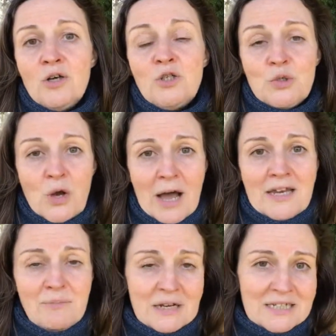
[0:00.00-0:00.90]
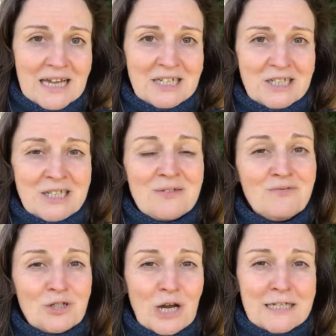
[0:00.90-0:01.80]
do guided meditations and
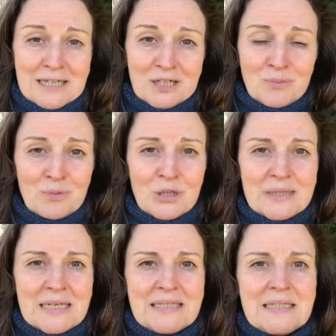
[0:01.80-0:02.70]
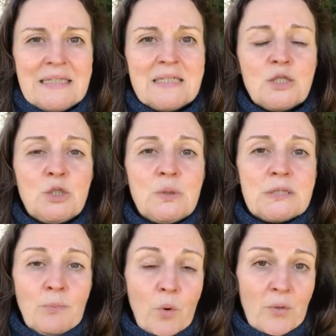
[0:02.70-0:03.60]
visualization processes to
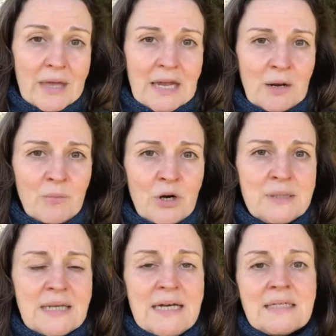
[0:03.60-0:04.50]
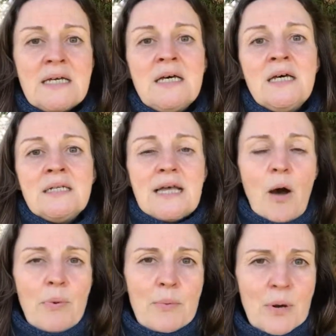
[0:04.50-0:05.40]
support the healing process, to
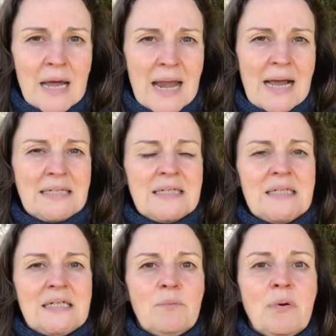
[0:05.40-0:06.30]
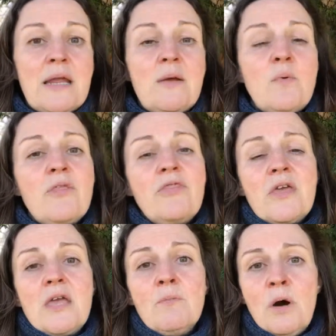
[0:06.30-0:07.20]
help people connect in deeply with
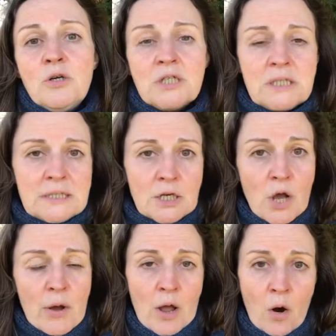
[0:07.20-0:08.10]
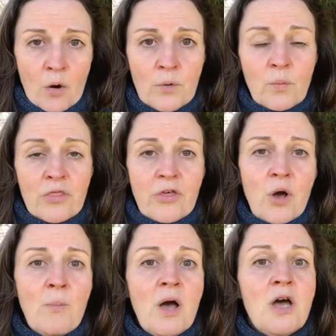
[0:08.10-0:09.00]
the emotions that are going on with
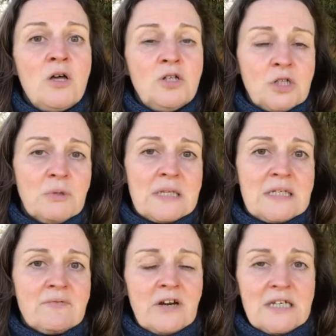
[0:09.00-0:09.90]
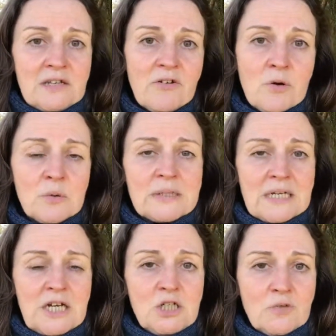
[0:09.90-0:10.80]
them during this very difficult
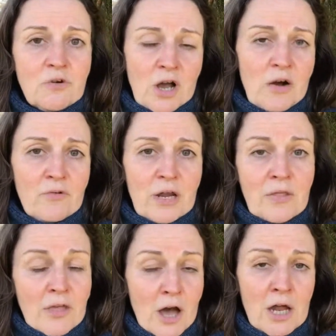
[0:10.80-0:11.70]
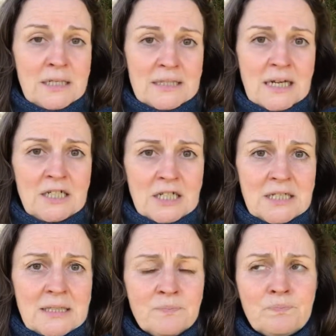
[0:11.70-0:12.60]
stage of recovery in the early stages.